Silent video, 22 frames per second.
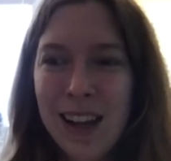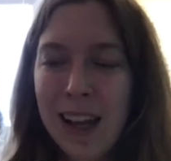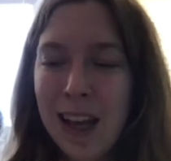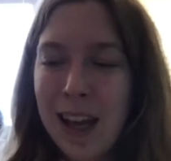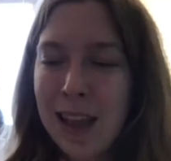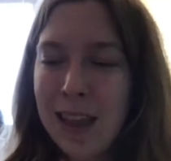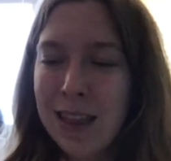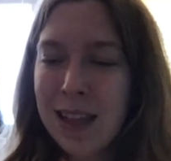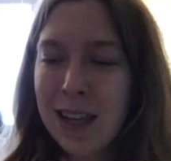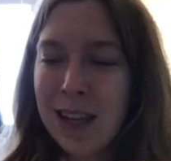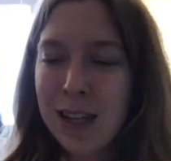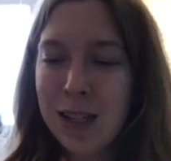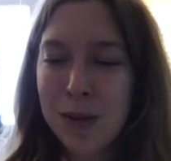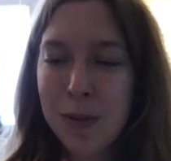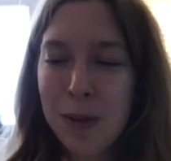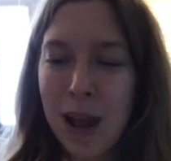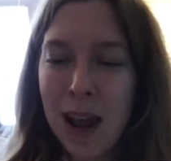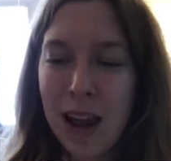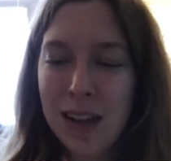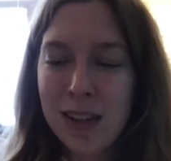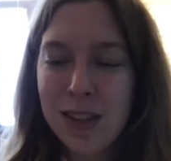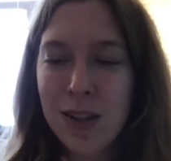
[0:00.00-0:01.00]
in this
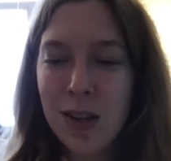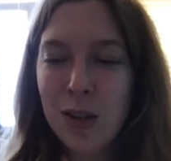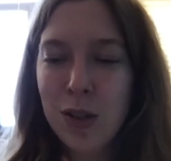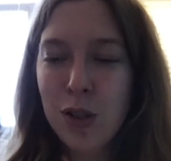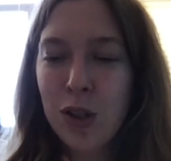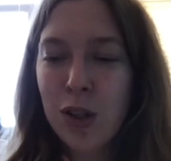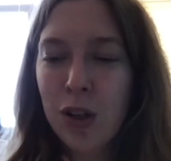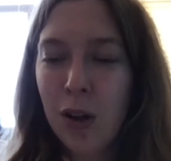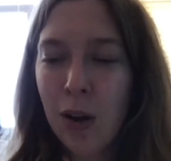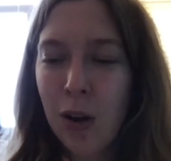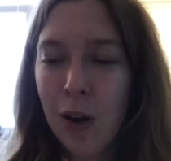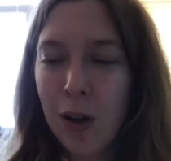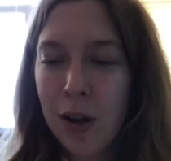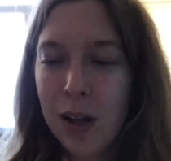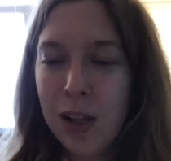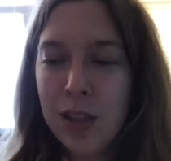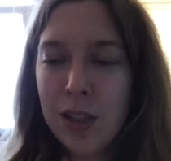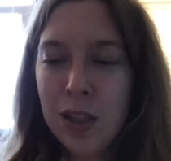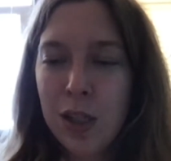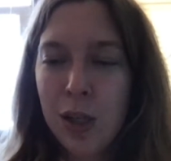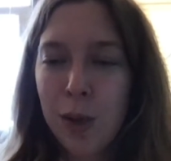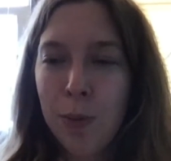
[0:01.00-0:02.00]
way. So
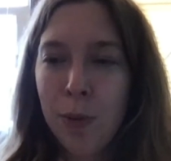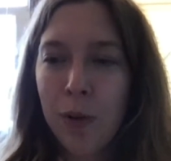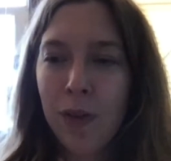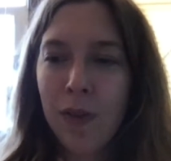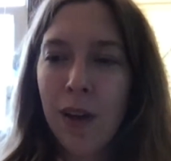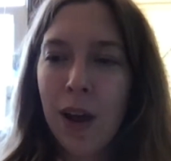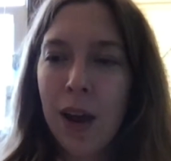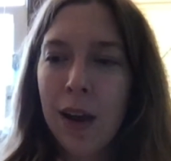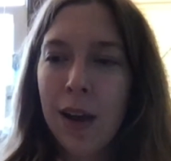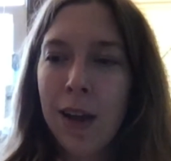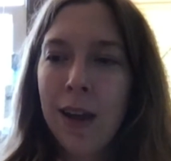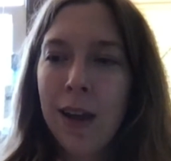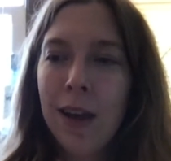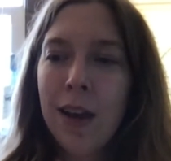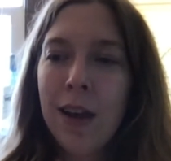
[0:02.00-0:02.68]
it's super fun.